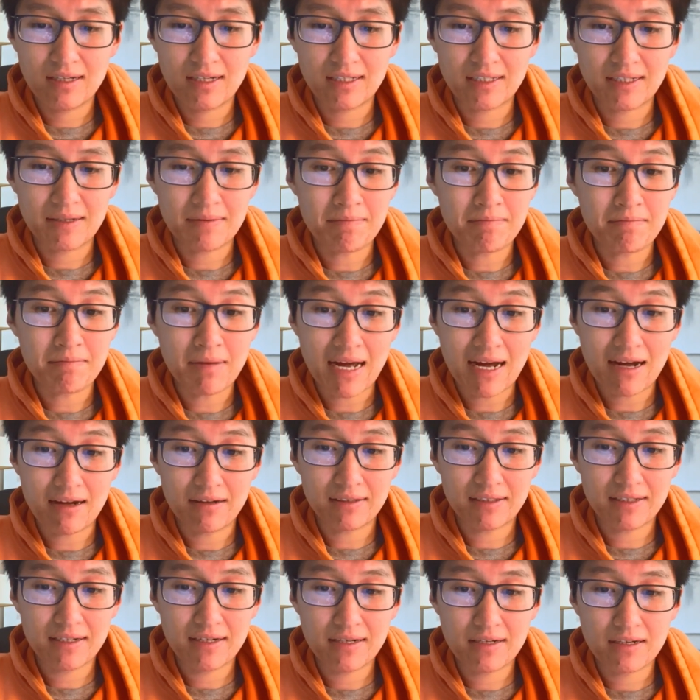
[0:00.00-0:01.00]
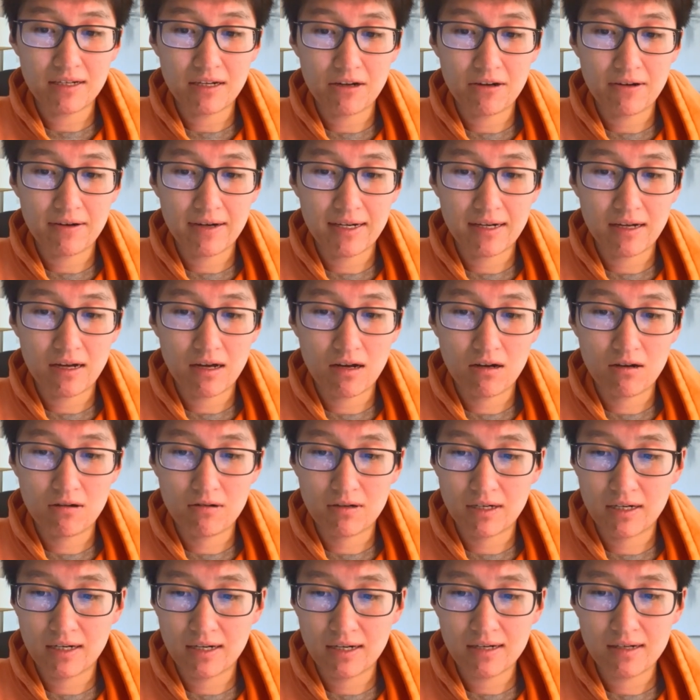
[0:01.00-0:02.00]
the mousy urine
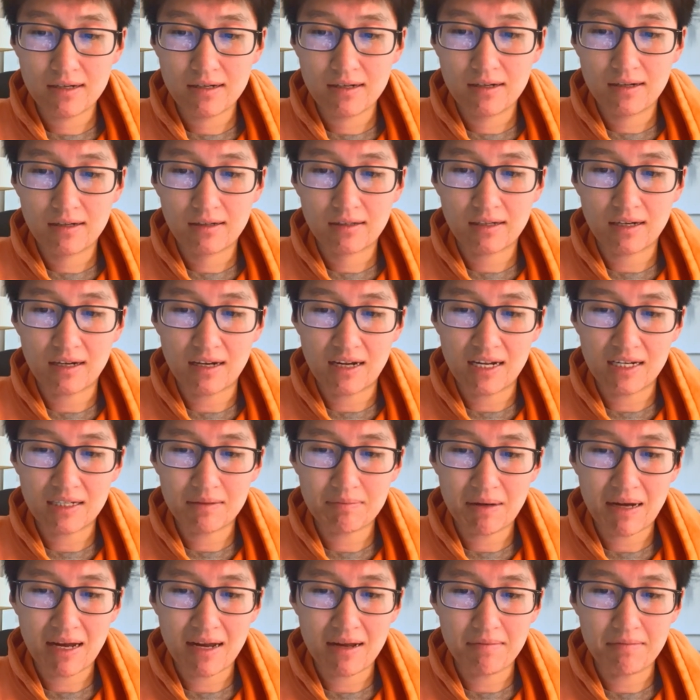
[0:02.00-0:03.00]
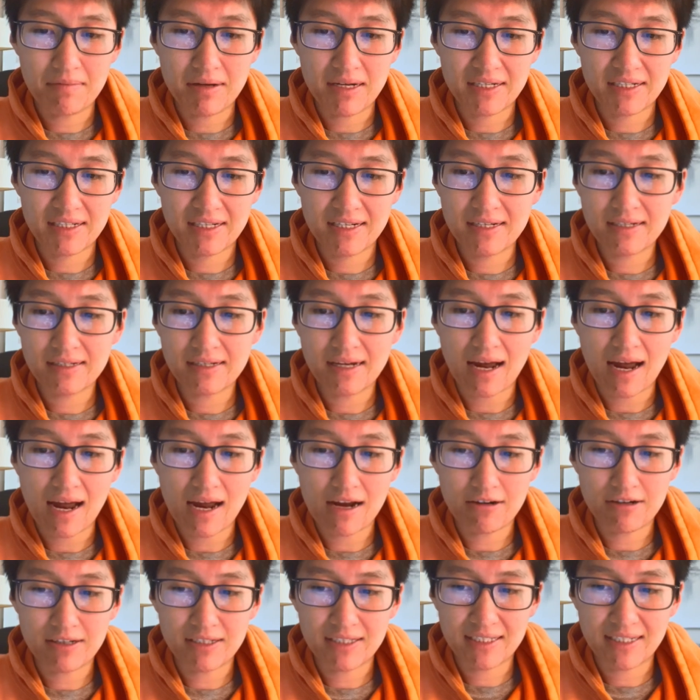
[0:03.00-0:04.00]
odor caused by a missing
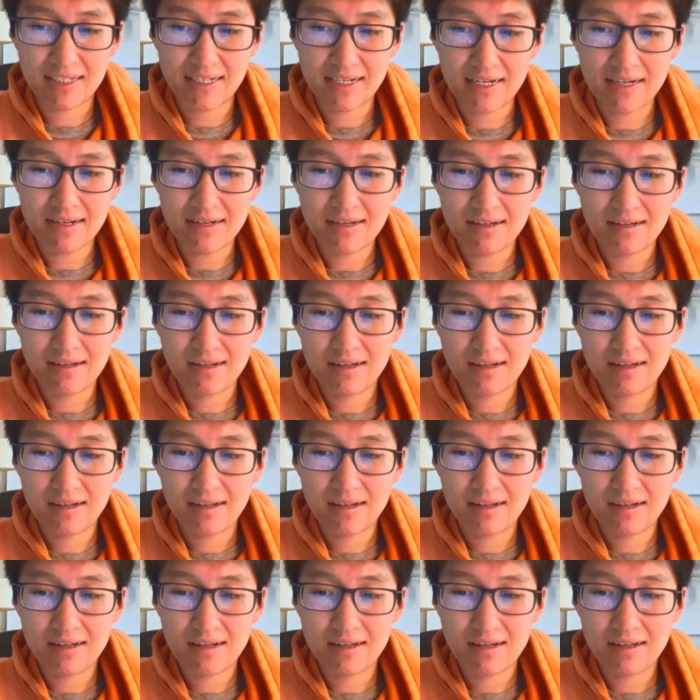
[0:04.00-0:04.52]
tyrosine,